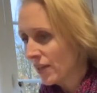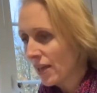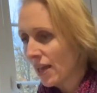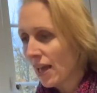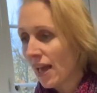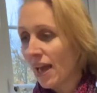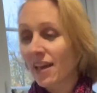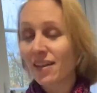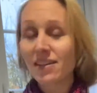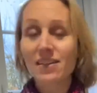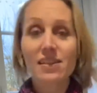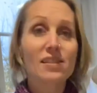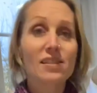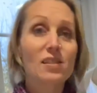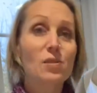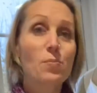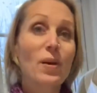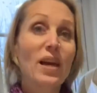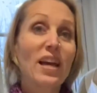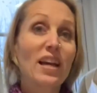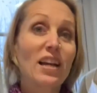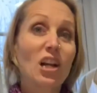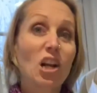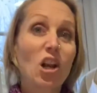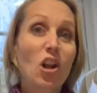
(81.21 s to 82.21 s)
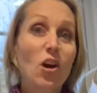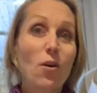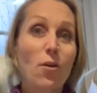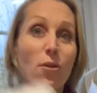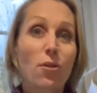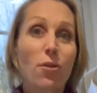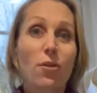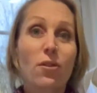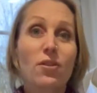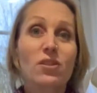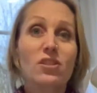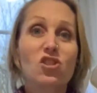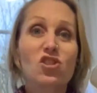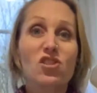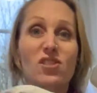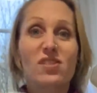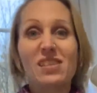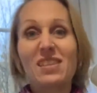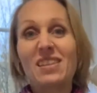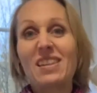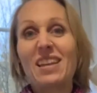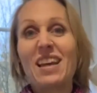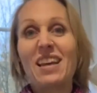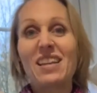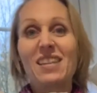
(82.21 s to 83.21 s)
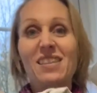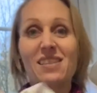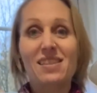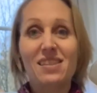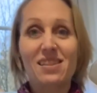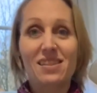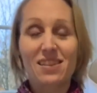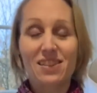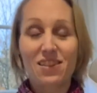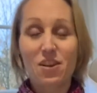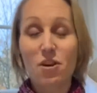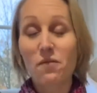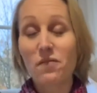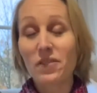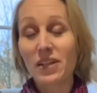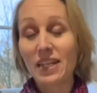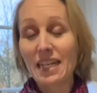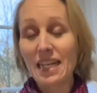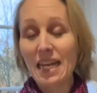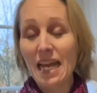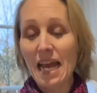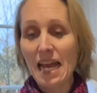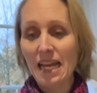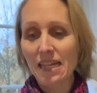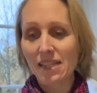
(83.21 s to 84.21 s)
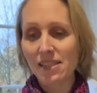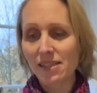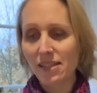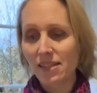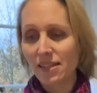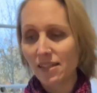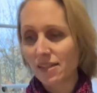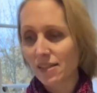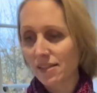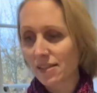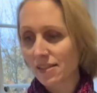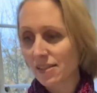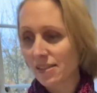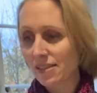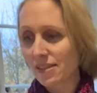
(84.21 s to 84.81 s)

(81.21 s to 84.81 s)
and a spare cloth just in case of any accidents.